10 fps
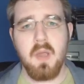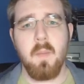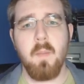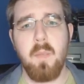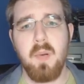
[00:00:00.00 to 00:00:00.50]

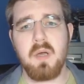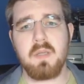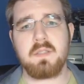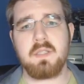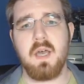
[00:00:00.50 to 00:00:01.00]

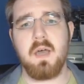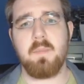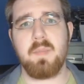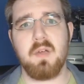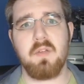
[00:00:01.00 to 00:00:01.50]
But uh,
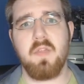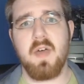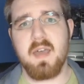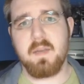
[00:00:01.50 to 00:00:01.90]
beyond that,